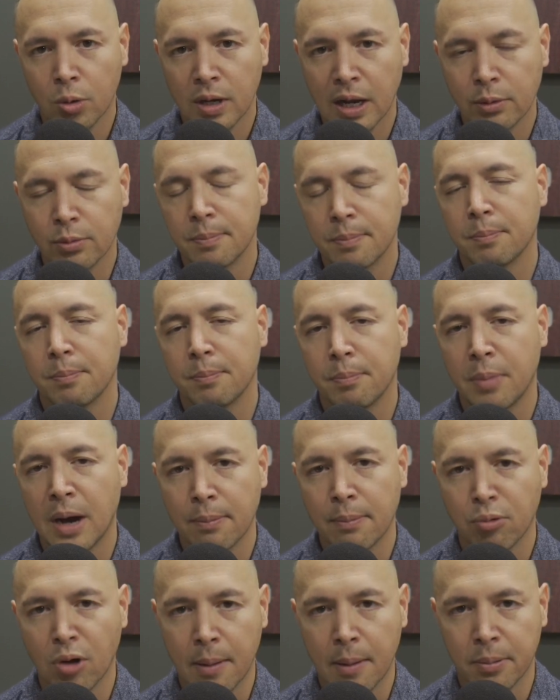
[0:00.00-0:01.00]
I would buy
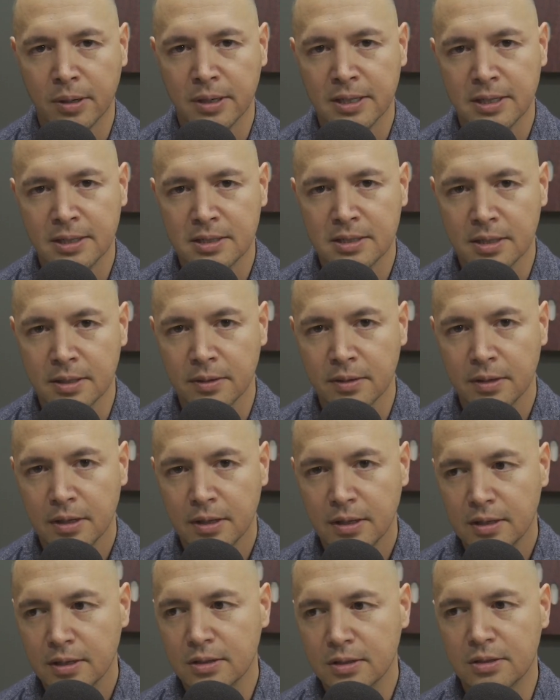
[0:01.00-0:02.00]
properties and
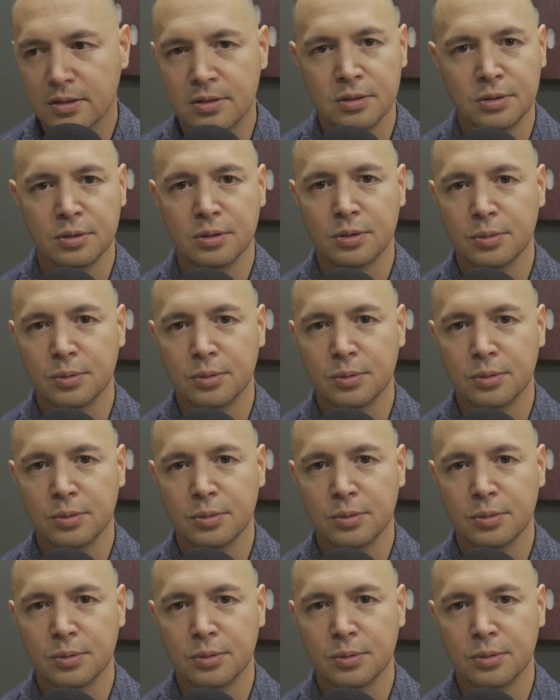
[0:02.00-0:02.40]
do,